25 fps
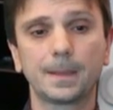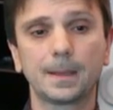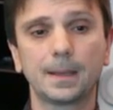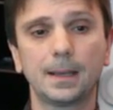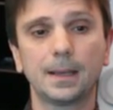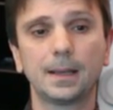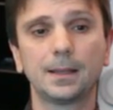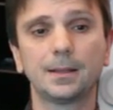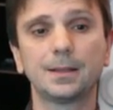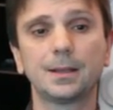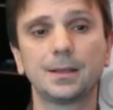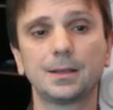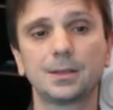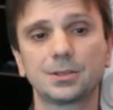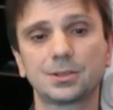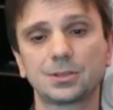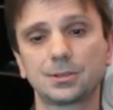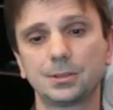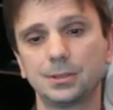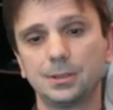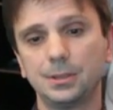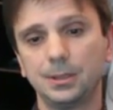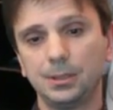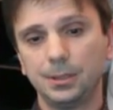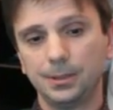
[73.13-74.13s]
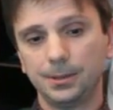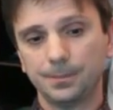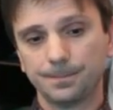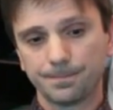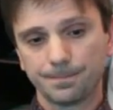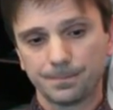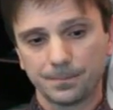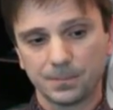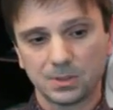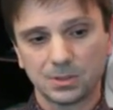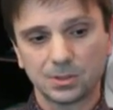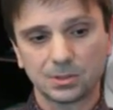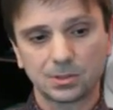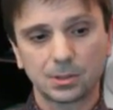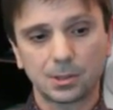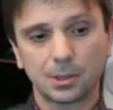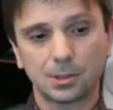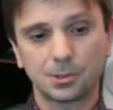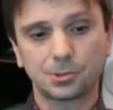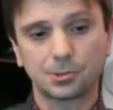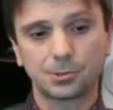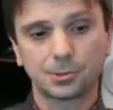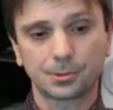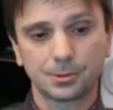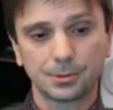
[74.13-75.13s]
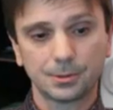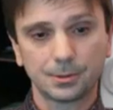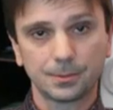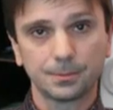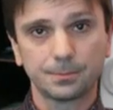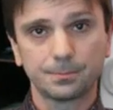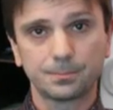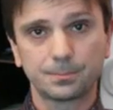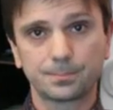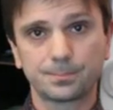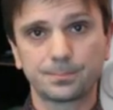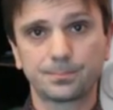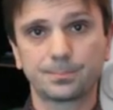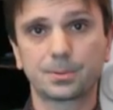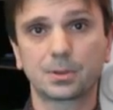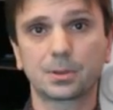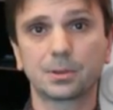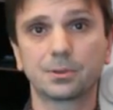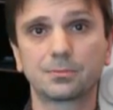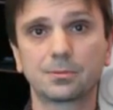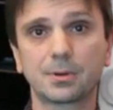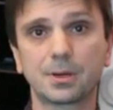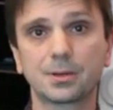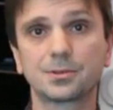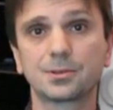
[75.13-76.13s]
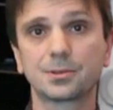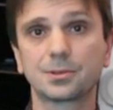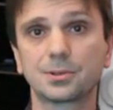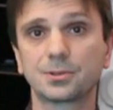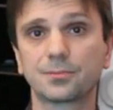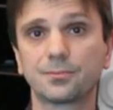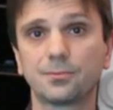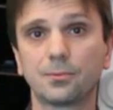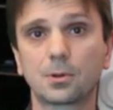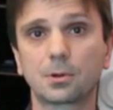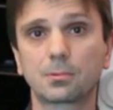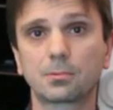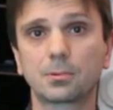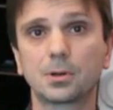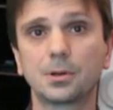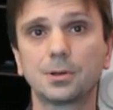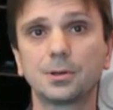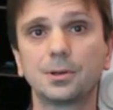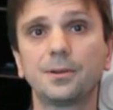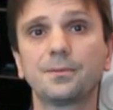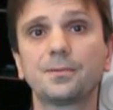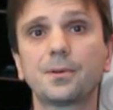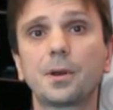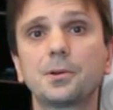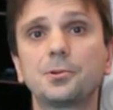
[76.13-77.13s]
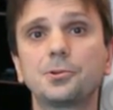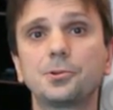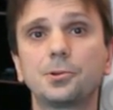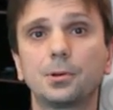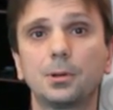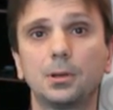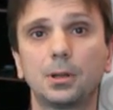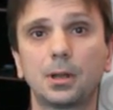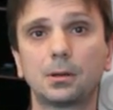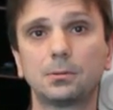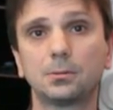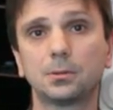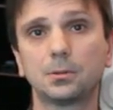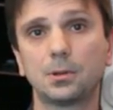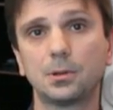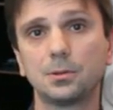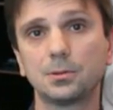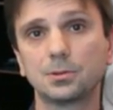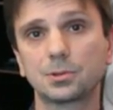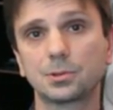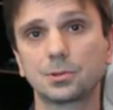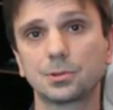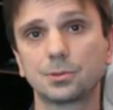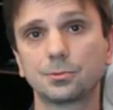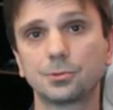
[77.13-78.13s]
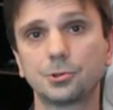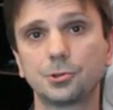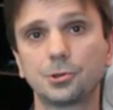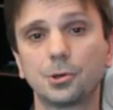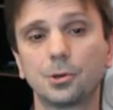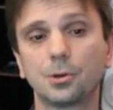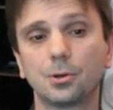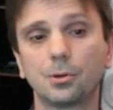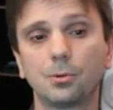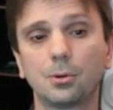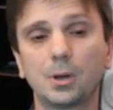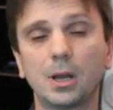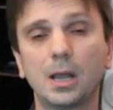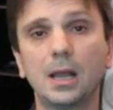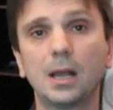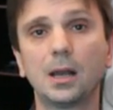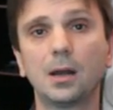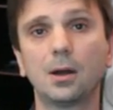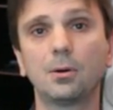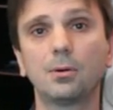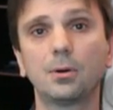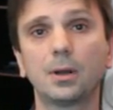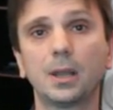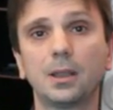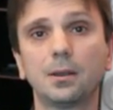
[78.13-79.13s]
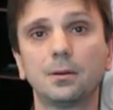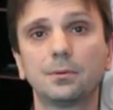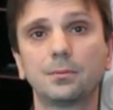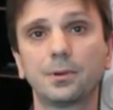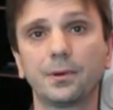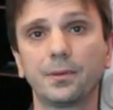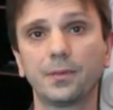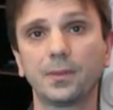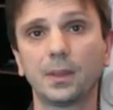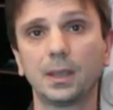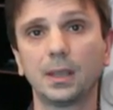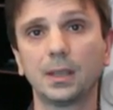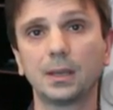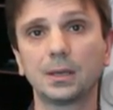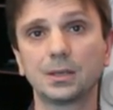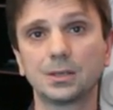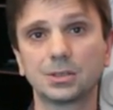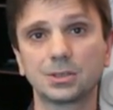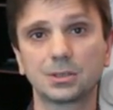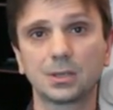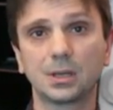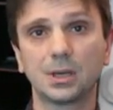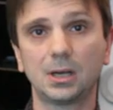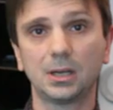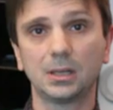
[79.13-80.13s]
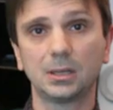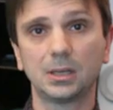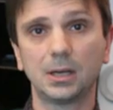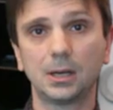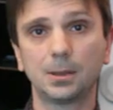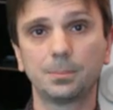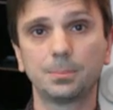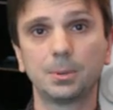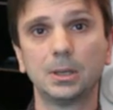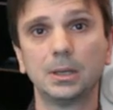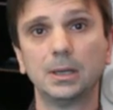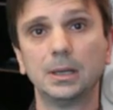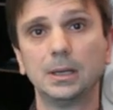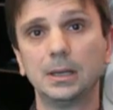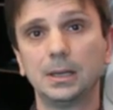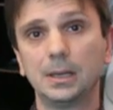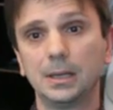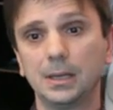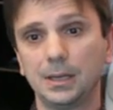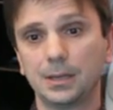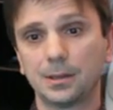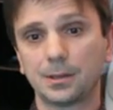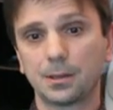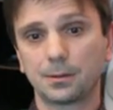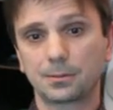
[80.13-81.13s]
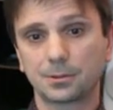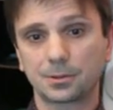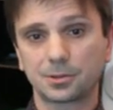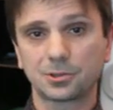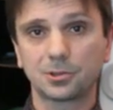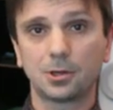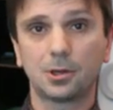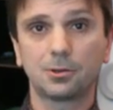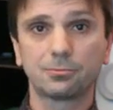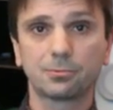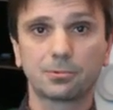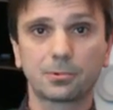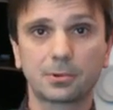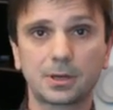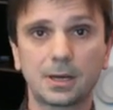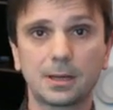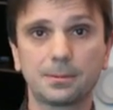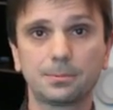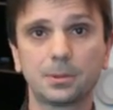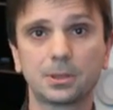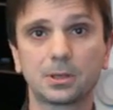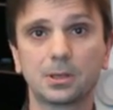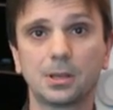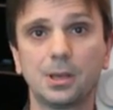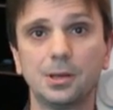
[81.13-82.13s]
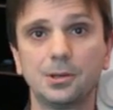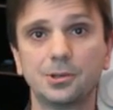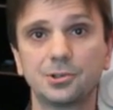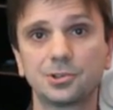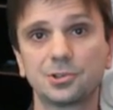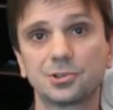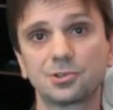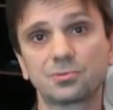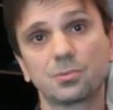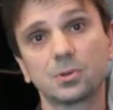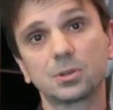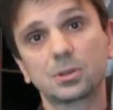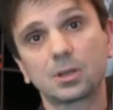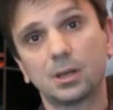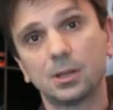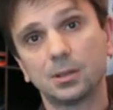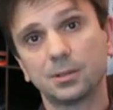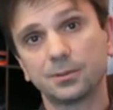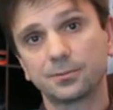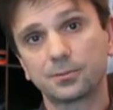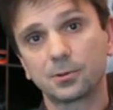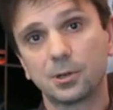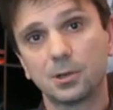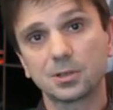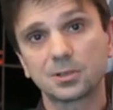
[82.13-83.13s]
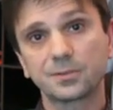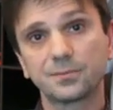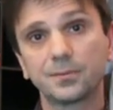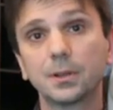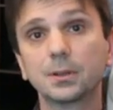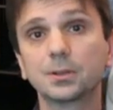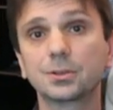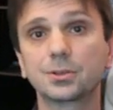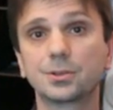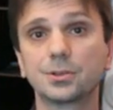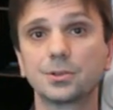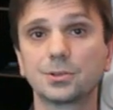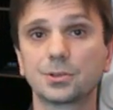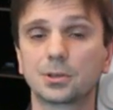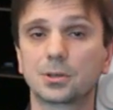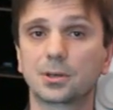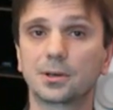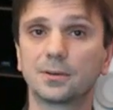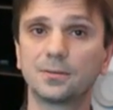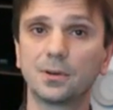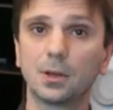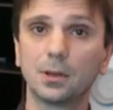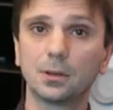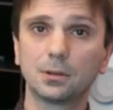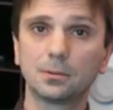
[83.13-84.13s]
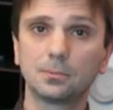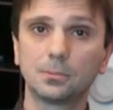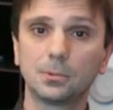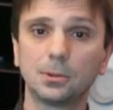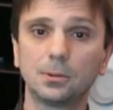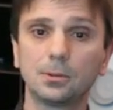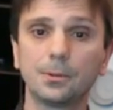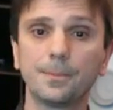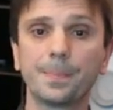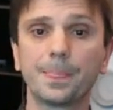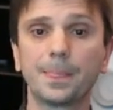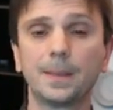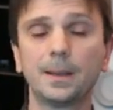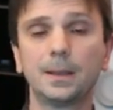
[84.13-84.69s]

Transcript: And as the discussion progresses forward, eventually I will also show how everything is tied up in our software applications, what kind of cost functions are available,